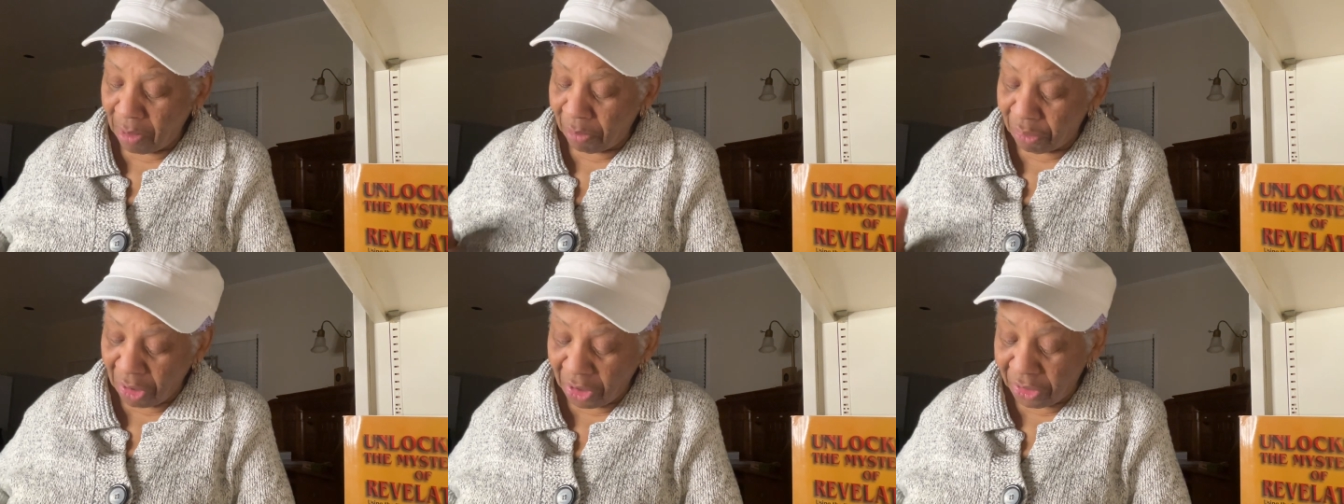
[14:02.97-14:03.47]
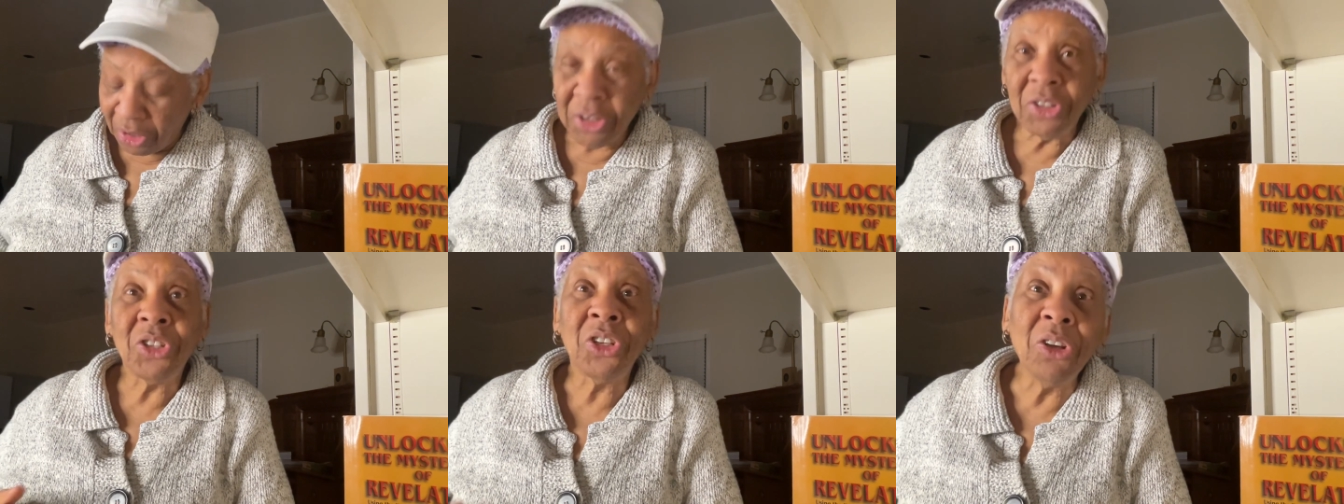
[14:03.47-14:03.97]
brother,
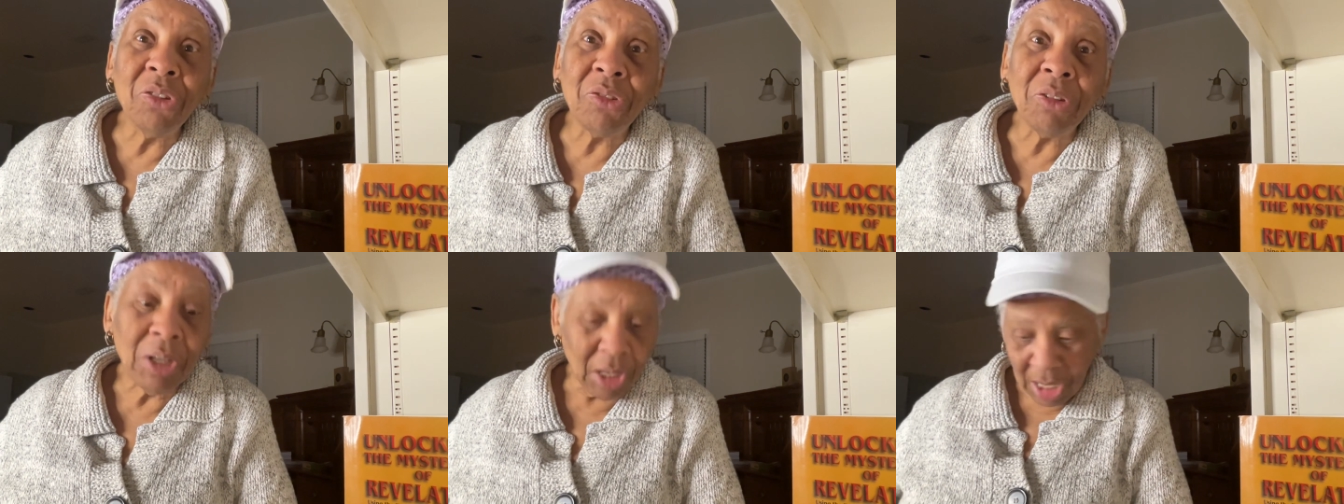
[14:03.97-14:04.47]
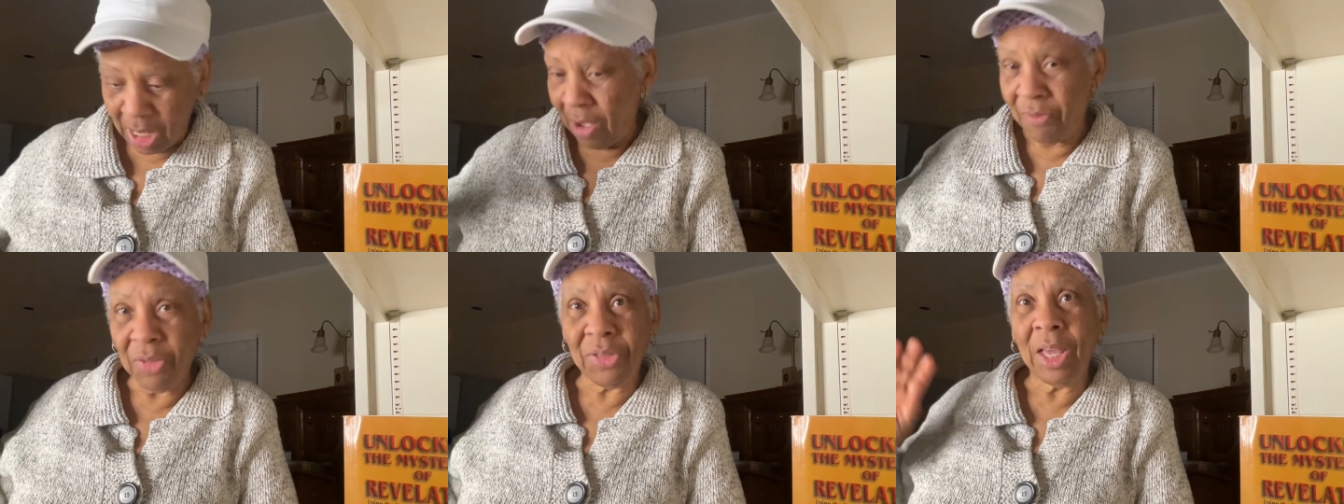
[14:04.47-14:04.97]
children, and
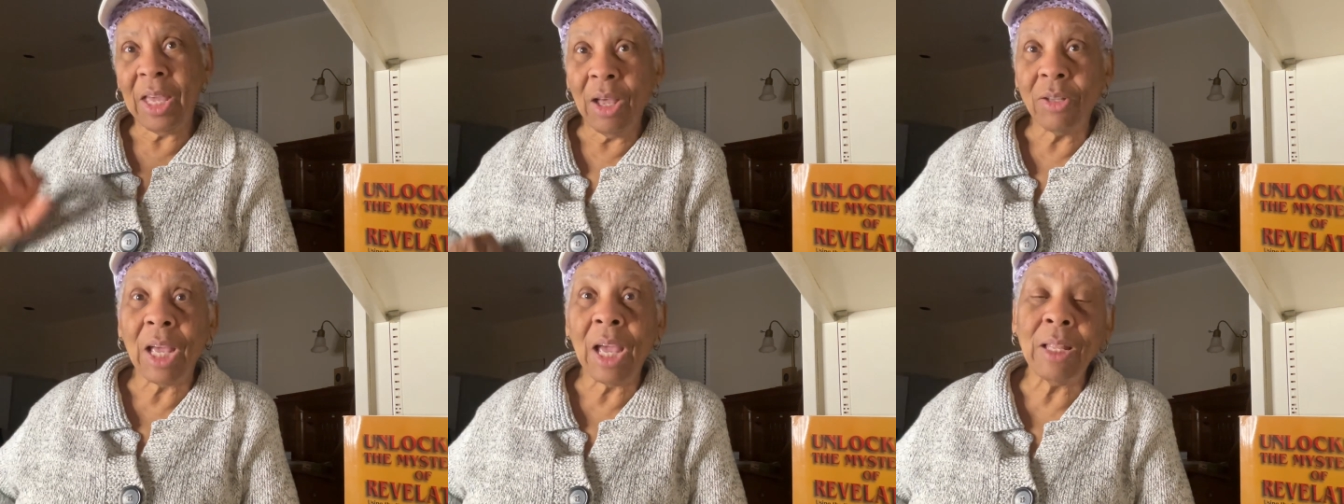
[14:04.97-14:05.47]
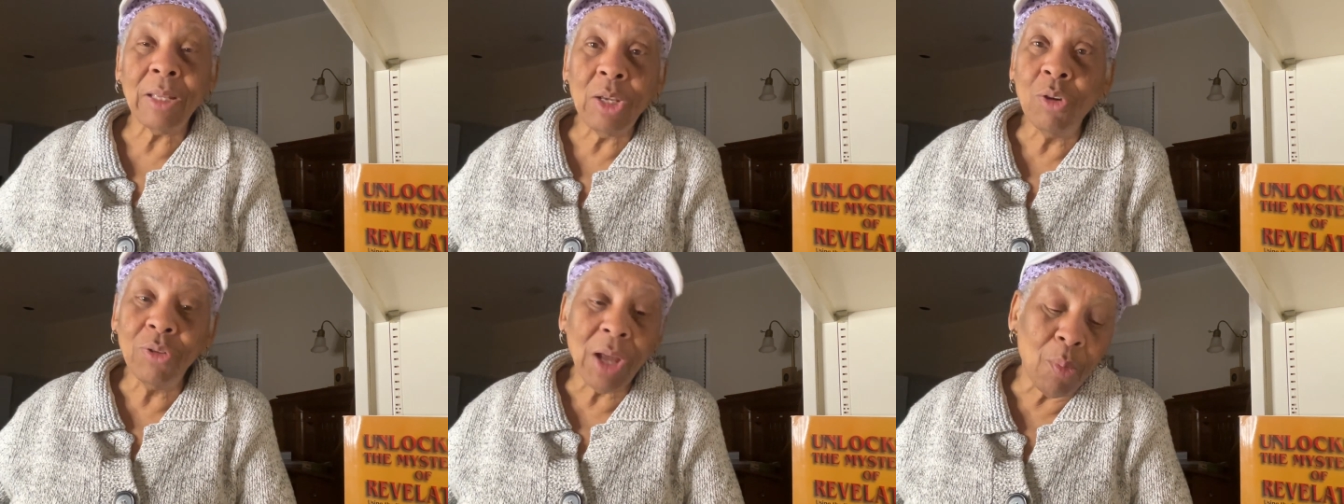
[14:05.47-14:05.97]
everything else, and
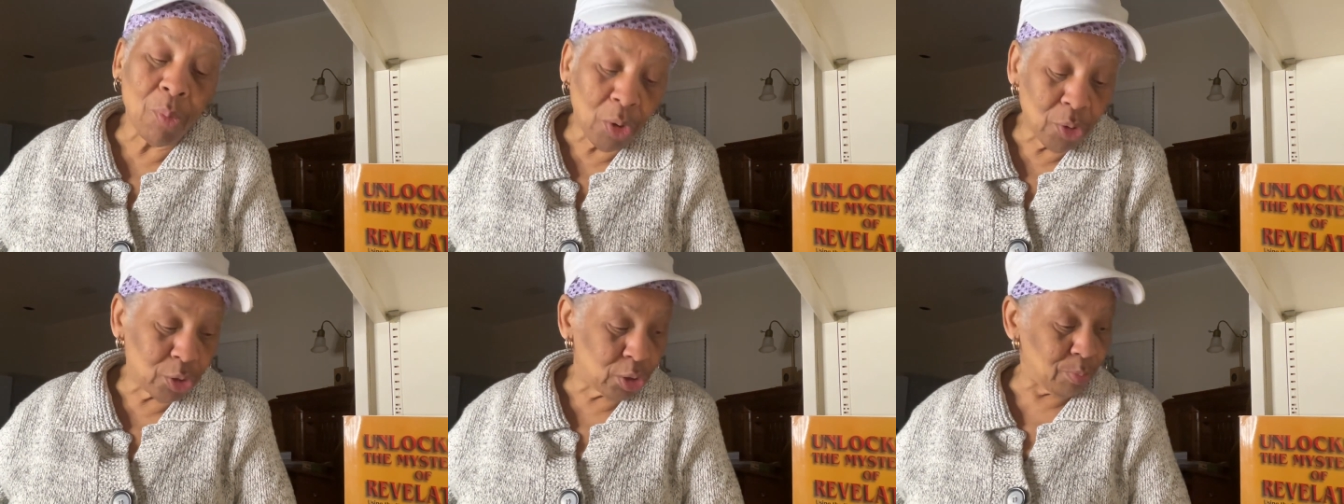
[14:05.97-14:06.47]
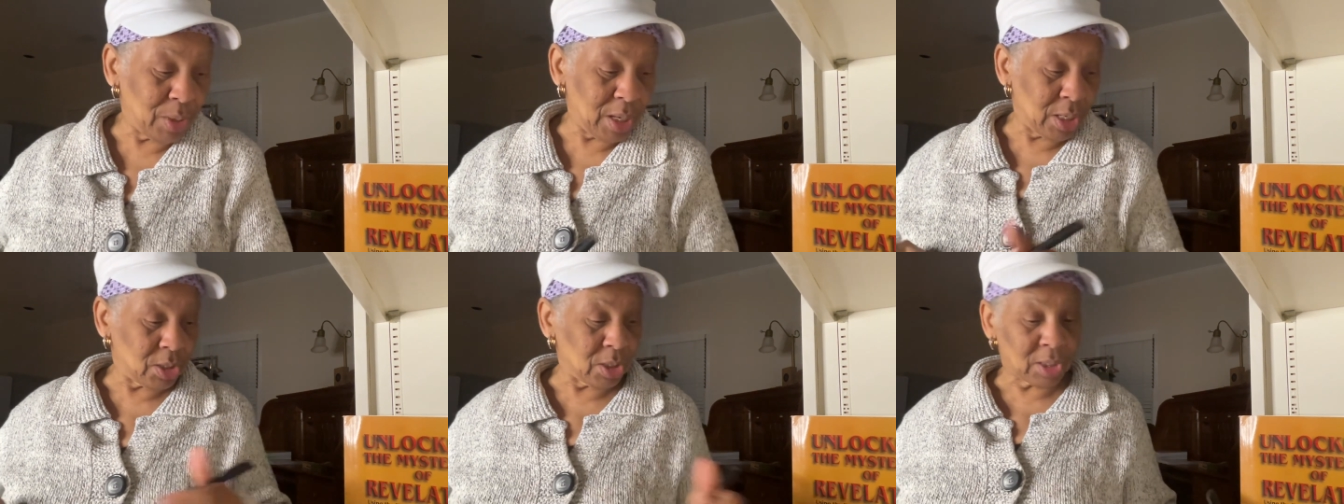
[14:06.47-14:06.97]
you're not worthy to be
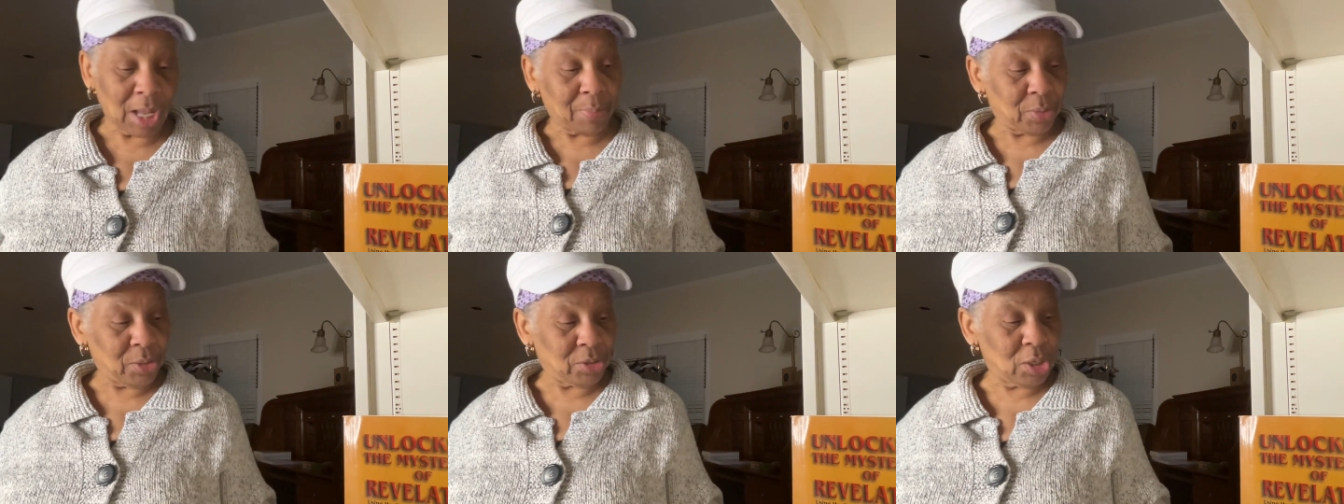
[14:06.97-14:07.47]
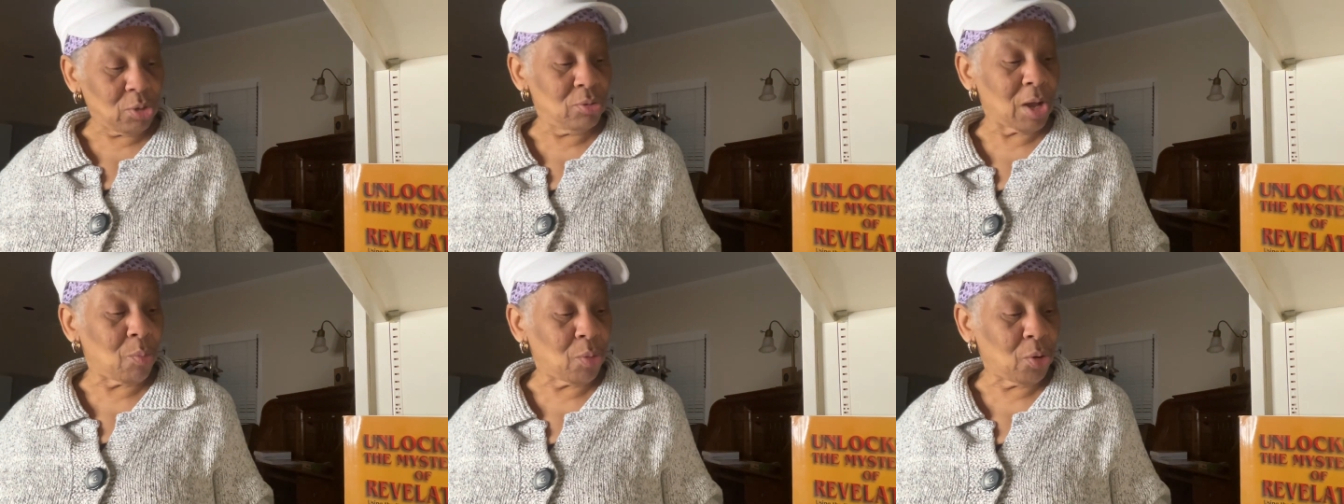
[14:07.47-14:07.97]
his disciple. He said, you're
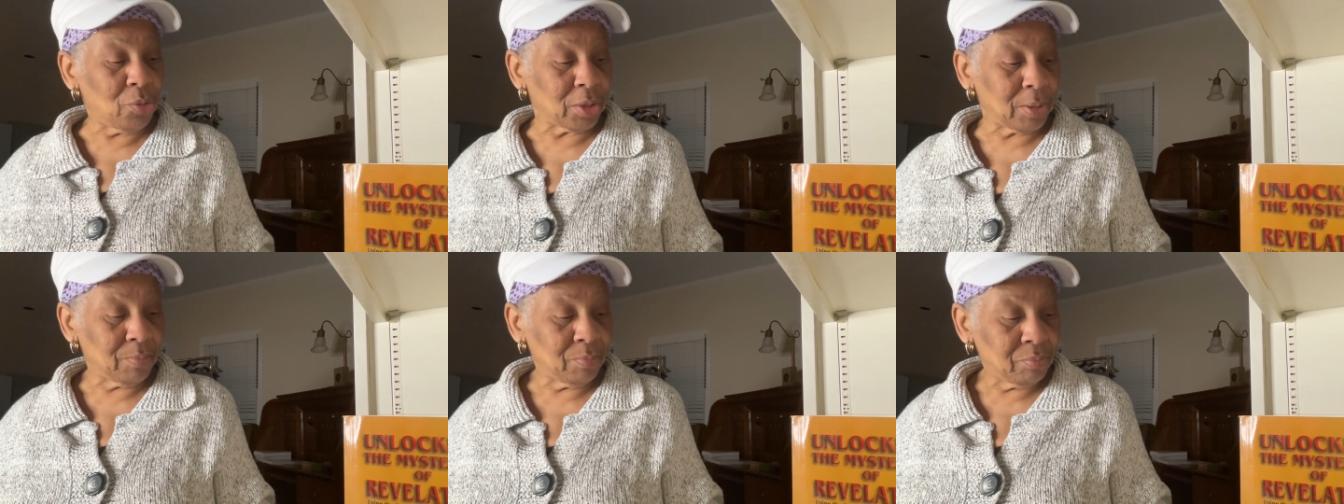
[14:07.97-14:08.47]
not worthy.